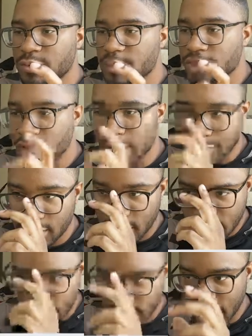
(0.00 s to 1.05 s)
So you want to type in
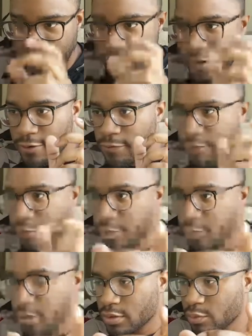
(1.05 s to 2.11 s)
things like free
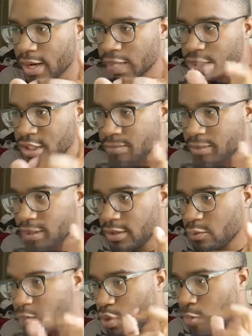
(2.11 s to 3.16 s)
worldwide
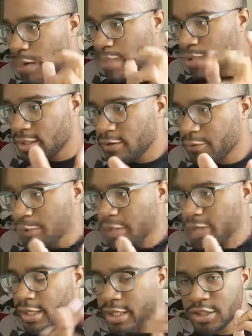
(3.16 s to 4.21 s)
shipping, worldwide
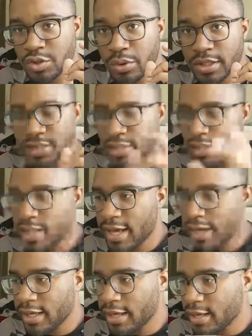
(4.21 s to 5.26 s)
delivery, get yours
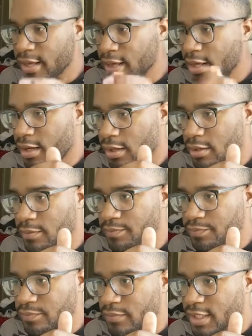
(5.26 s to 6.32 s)
today,
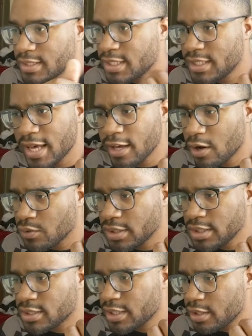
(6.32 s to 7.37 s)
today
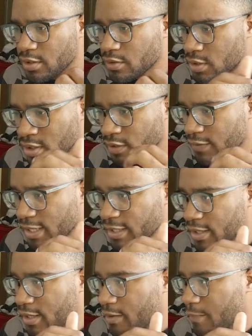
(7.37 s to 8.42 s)
only sales, stuff like
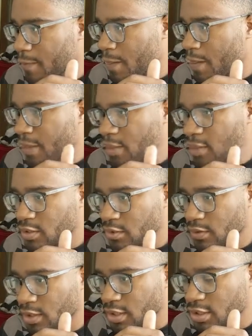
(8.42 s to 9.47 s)
that.
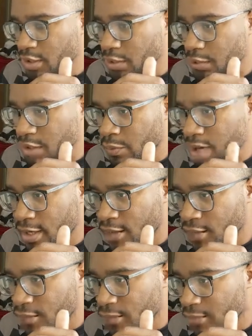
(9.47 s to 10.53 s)
So this is usually what I
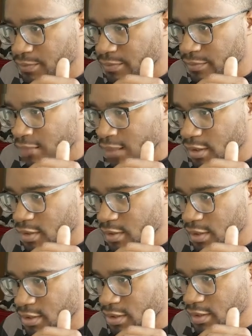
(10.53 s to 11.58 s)
do. So
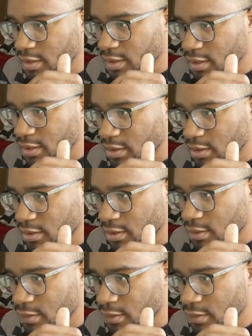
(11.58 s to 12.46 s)
let's see.